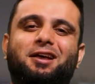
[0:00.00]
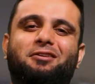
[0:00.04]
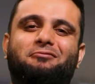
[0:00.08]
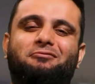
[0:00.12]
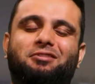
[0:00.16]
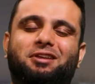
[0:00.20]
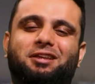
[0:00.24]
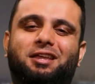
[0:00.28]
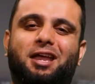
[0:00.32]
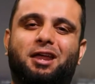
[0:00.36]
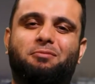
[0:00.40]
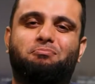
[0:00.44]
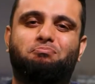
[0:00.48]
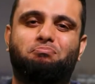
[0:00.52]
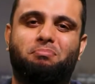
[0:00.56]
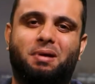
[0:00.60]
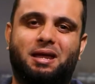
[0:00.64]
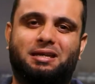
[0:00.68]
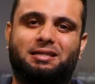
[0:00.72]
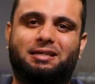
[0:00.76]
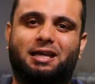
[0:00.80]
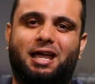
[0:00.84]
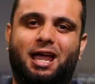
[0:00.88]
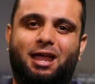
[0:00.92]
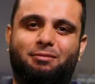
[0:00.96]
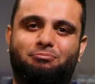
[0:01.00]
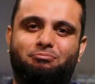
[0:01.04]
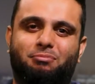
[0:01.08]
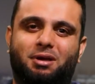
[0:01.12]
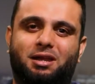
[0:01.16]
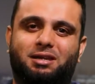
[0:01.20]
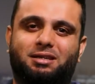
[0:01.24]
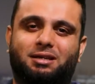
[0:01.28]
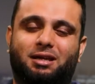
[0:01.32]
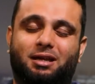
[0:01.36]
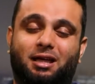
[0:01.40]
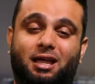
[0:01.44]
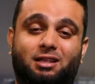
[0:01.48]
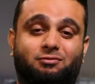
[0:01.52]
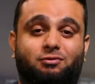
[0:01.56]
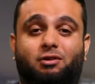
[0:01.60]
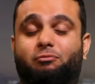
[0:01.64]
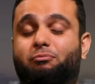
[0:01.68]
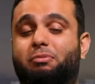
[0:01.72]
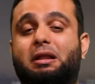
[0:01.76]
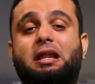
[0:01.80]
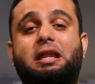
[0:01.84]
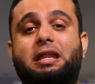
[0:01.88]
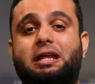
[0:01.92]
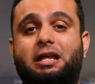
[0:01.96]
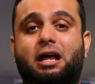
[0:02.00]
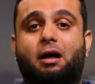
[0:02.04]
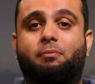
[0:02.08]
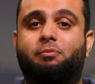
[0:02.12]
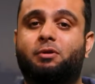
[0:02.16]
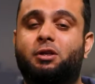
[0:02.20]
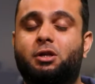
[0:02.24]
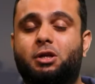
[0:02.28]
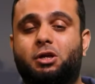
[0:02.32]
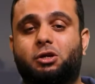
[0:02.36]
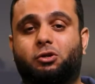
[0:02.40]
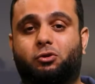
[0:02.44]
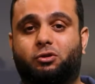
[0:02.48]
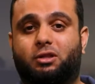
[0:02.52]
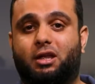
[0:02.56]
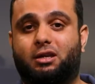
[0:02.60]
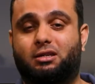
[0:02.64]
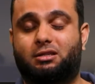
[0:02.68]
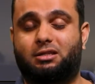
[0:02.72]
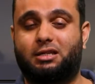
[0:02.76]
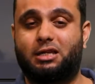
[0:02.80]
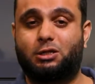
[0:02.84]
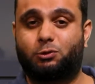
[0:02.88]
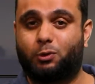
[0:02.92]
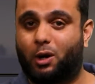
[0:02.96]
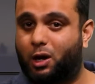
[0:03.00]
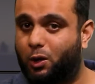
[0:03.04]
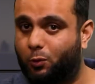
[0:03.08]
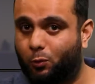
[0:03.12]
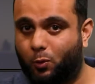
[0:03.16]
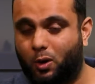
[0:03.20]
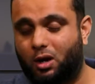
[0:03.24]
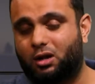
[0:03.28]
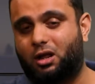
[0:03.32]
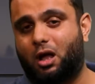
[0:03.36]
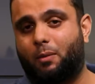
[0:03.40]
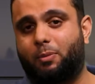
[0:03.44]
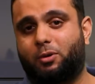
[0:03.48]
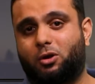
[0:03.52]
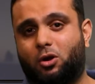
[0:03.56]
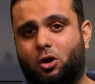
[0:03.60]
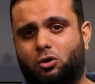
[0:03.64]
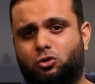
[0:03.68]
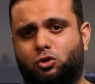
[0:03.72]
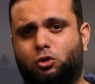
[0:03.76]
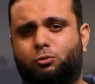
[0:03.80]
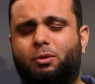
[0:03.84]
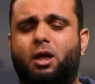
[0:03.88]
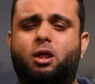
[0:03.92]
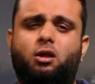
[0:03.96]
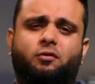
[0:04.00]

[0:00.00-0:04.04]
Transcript: we get better and better as we're building up to that T20 World Cup in October.